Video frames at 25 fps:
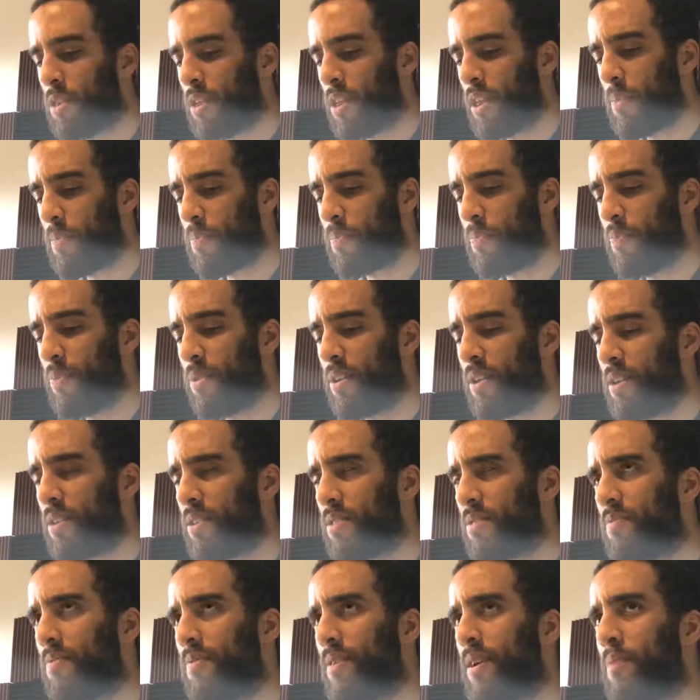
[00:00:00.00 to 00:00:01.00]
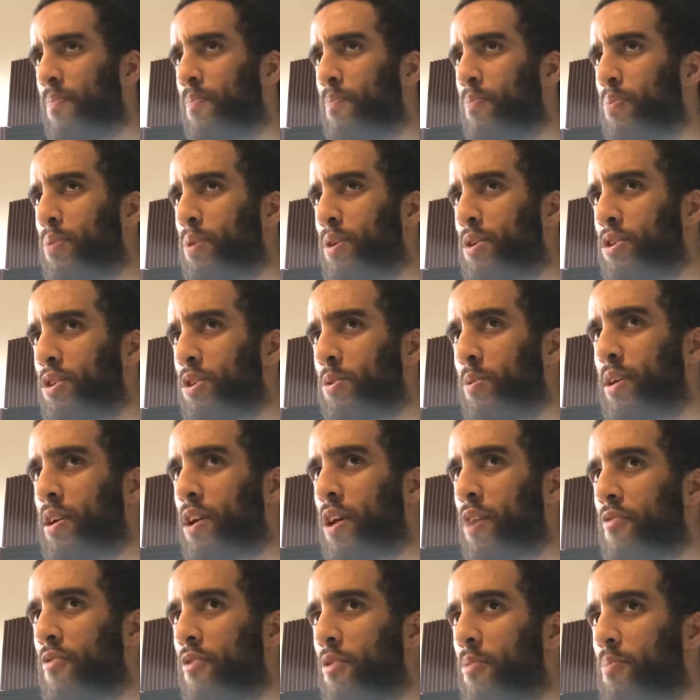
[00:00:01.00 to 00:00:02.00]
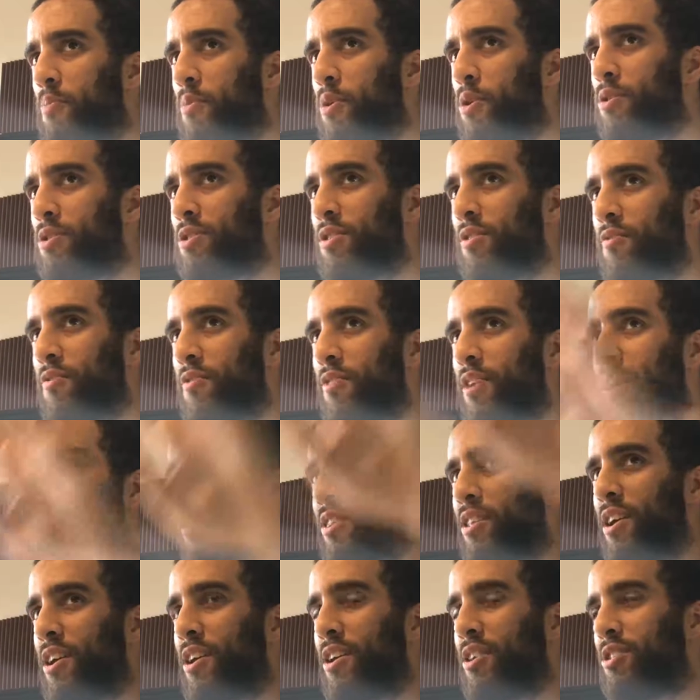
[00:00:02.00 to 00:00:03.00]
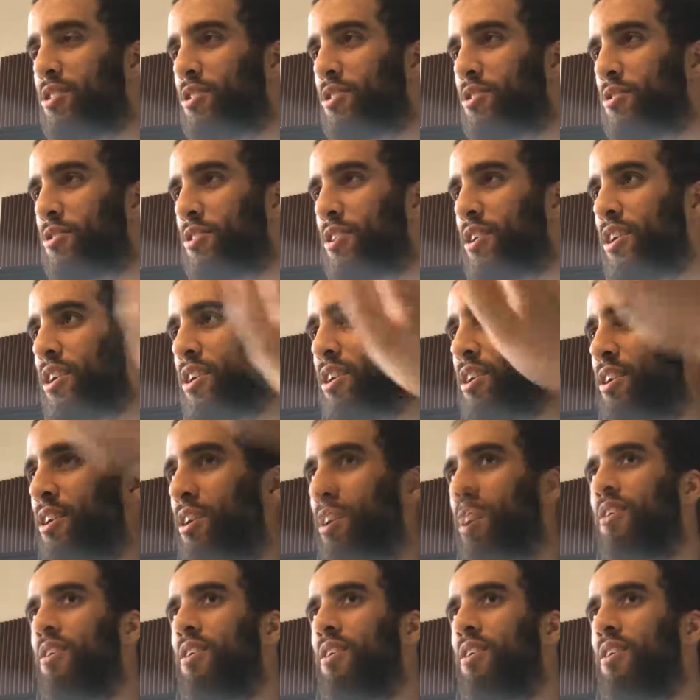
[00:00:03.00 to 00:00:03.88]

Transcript: I think I'm pretty sure we covered most of like the history